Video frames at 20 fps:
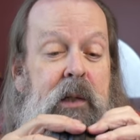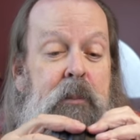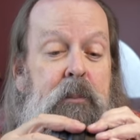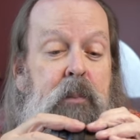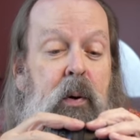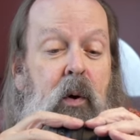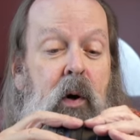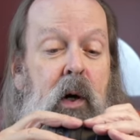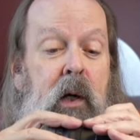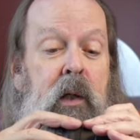
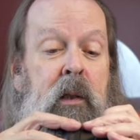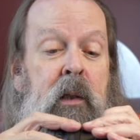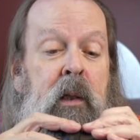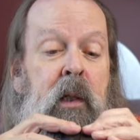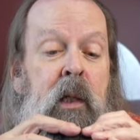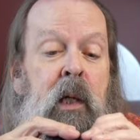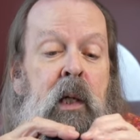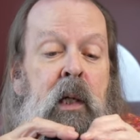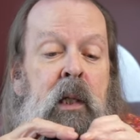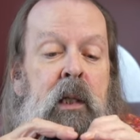important.
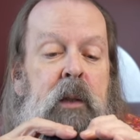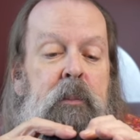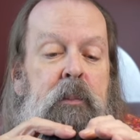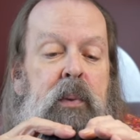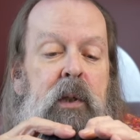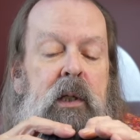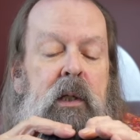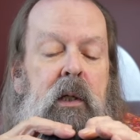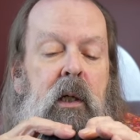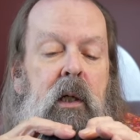You
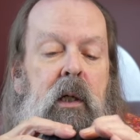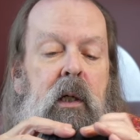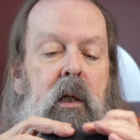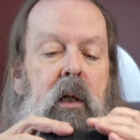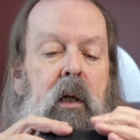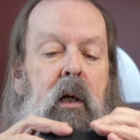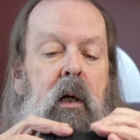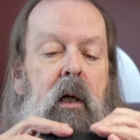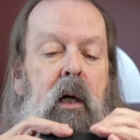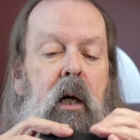put it on
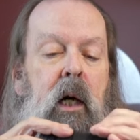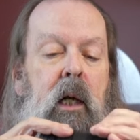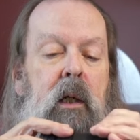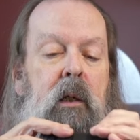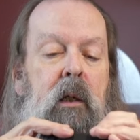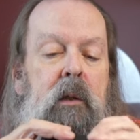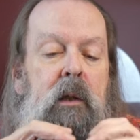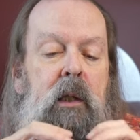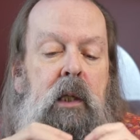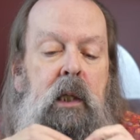on on the